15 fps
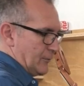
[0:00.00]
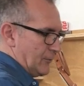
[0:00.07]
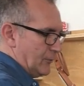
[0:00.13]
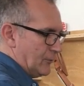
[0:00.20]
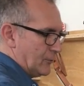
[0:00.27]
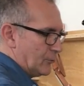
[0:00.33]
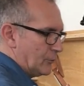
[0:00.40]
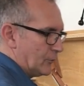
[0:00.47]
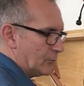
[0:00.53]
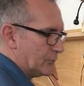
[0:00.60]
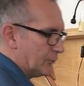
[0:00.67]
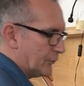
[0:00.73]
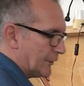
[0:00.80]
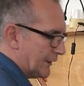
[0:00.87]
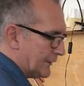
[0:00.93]
You always
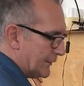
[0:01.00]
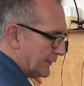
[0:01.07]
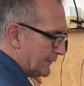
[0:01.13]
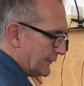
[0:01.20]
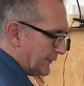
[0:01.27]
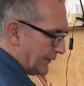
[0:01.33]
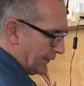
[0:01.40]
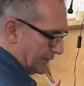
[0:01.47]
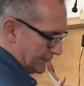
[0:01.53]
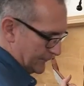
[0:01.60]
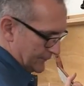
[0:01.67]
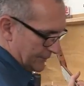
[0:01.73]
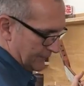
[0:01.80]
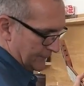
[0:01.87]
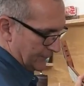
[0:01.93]
want to get these
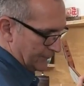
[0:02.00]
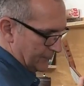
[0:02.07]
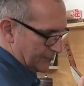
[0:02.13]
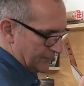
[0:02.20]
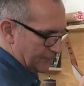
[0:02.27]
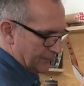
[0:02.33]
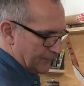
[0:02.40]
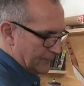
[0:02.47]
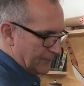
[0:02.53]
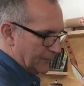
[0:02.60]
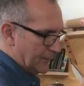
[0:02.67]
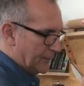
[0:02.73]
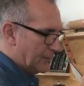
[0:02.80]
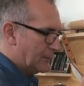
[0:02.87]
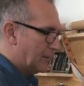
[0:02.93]
edges and
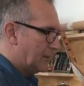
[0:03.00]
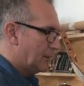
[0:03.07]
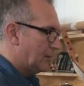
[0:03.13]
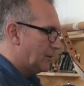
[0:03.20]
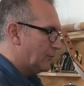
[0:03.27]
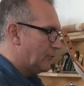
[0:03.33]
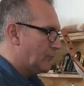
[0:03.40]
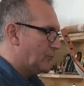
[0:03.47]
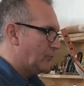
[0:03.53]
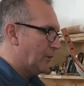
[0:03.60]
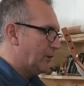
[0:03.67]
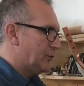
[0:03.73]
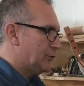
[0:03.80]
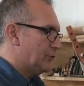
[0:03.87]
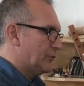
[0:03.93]

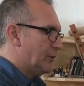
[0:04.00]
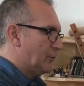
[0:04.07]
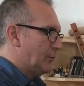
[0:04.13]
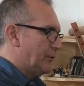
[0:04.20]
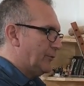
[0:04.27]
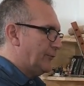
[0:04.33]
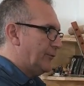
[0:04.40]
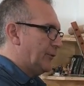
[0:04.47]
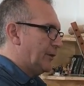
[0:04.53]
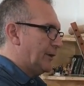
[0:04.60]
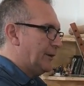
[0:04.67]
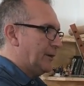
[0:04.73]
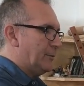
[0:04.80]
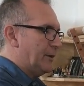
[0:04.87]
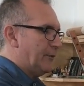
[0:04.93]
make sure that we don't
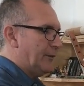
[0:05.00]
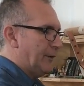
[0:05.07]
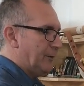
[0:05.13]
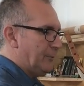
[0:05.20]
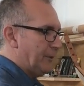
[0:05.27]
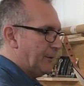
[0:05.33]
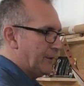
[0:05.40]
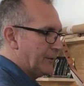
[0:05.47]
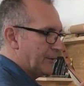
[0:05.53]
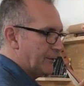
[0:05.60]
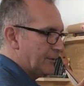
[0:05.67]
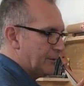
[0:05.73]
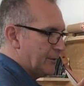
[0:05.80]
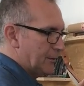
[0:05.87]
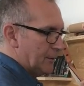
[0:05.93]
forget about them either.
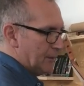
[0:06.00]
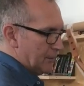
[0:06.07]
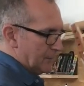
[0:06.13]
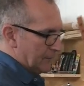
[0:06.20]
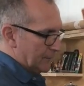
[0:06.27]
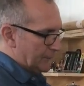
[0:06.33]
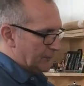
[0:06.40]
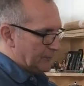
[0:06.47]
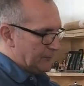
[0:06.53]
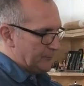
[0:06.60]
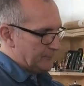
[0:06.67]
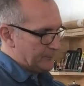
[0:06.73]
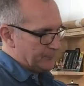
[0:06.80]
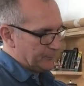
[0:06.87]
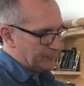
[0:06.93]
So
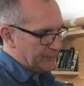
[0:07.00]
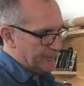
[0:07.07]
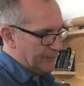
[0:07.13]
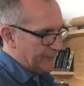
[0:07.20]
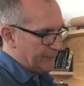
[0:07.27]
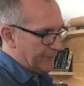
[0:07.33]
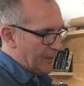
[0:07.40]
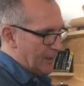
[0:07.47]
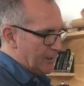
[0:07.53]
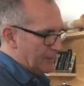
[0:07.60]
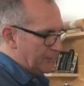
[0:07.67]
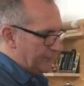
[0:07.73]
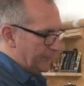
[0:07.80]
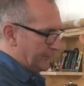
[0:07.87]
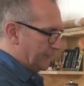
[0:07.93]
the
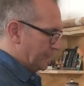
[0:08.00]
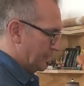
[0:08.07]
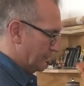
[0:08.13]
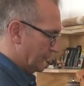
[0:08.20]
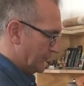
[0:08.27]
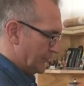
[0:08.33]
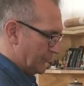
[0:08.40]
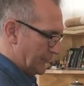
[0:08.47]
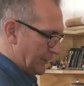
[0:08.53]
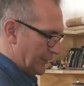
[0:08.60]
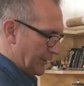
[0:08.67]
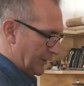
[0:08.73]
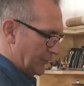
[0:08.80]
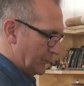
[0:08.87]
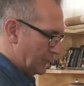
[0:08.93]
sides don't
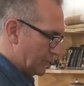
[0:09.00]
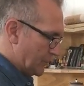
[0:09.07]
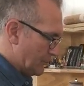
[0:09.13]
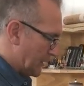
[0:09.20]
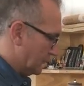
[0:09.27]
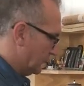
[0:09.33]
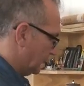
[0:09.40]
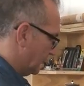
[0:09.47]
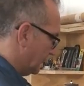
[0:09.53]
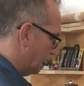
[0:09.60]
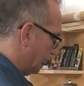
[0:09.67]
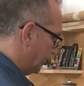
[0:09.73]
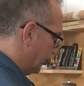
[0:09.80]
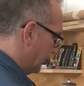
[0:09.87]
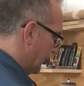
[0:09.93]
need a huge amount
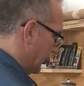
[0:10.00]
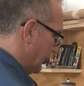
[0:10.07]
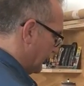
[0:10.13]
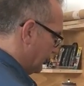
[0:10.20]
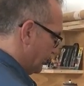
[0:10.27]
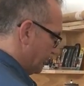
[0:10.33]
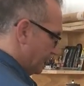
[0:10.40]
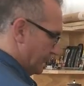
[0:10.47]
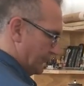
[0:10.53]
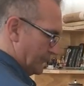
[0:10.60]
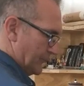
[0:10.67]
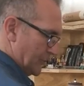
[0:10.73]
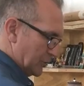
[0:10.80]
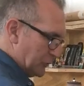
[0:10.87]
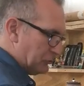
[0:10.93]
of
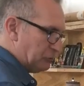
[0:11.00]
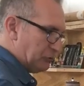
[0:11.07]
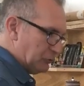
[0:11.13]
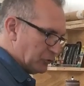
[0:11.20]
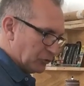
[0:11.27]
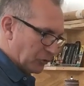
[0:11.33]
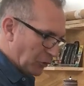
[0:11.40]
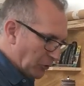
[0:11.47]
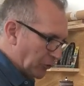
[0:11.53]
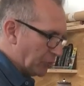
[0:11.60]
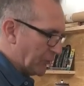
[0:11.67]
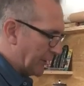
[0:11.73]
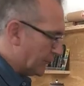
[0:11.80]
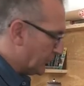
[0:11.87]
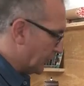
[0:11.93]
going
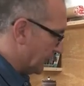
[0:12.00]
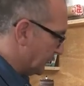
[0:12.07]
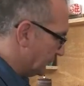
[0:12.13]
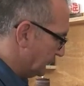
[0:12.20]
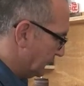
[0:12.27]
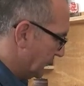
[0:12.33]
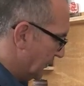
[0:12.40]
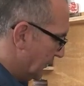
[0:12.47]
on and on and